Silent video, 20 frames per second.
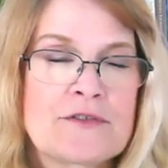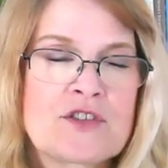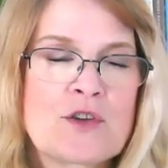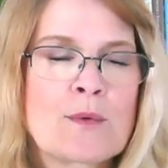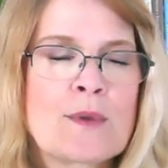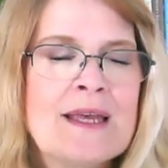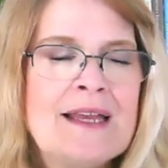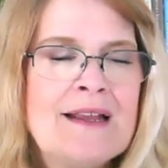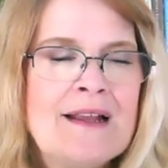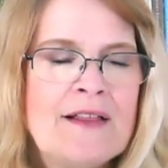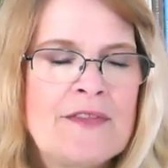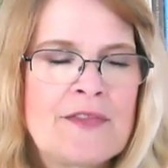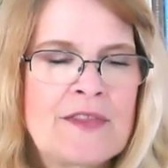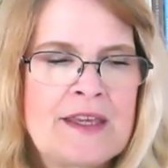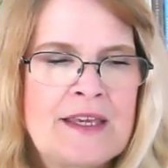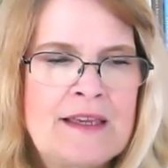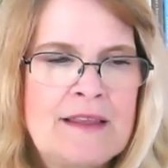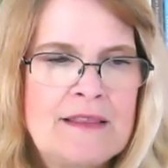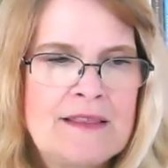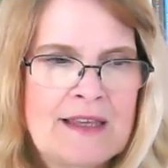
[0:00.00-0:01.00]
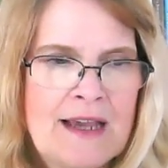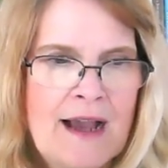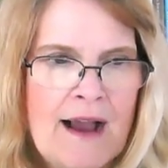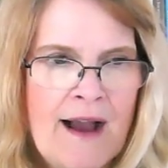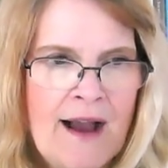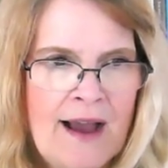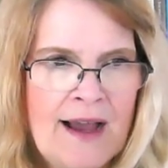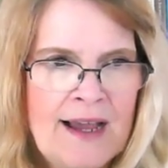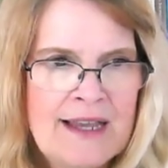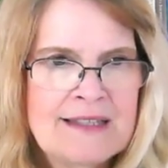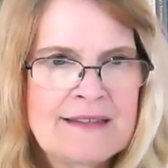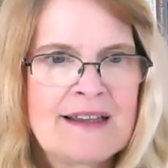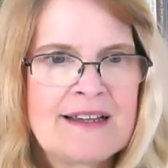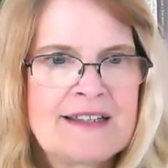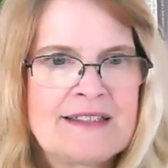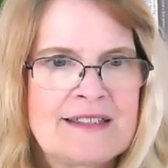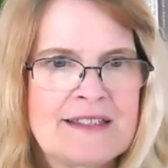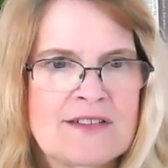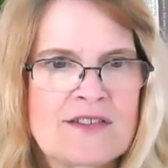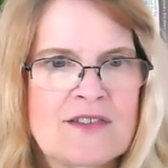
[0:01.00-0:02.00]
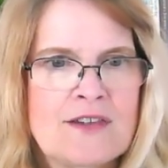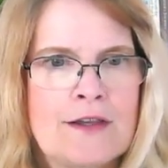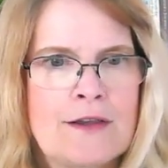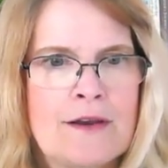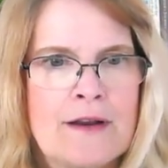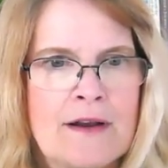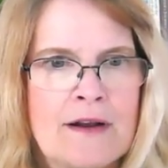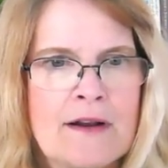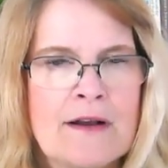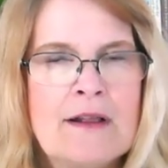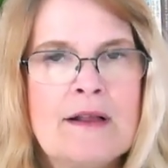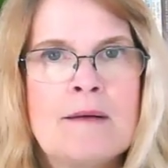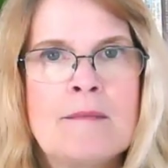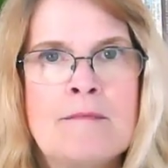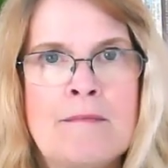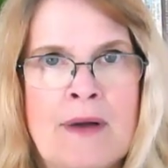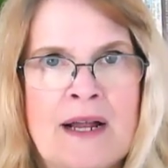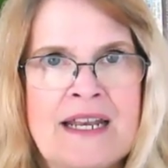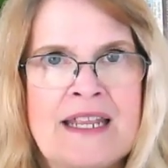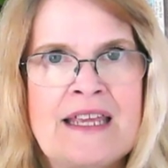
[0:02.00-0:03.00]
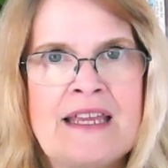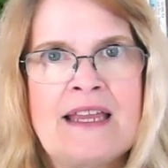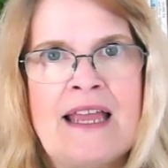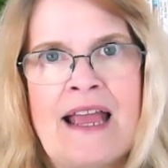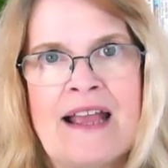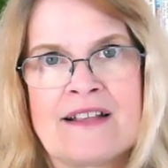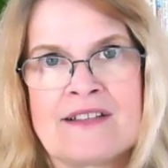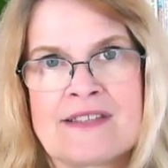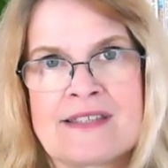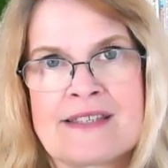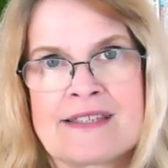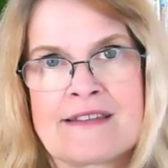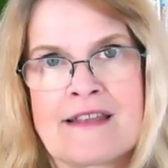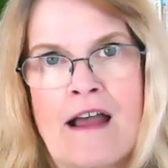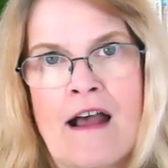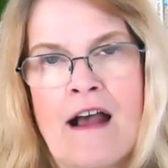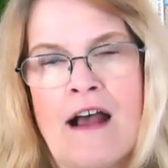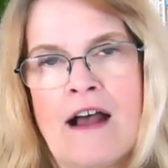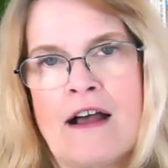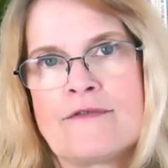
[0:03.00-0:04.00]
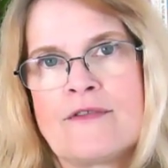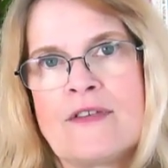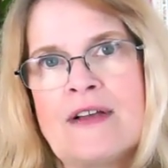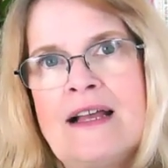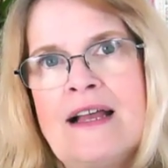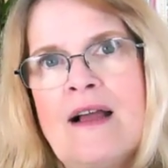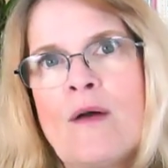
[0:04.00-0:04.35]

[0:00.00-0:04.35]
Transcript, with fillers: So the highlight this year, money and stuff,